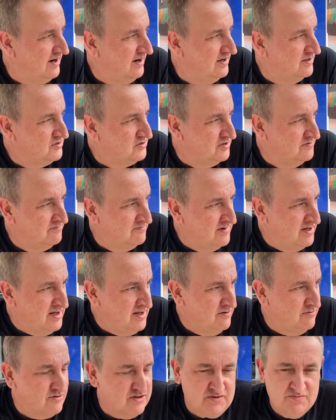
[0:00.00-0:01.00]
To me,
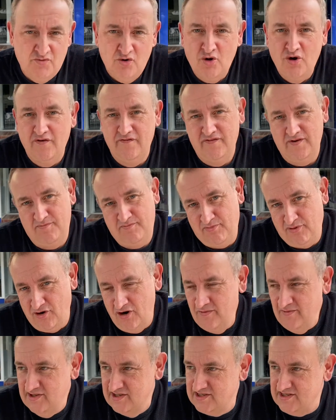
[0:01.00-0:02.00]
it was more of a
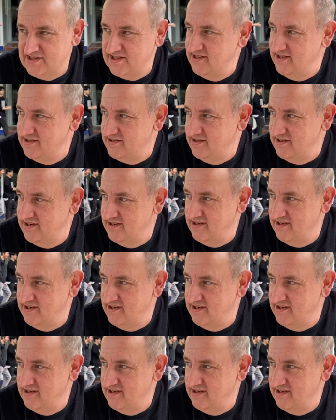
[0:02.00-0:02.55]
promise than,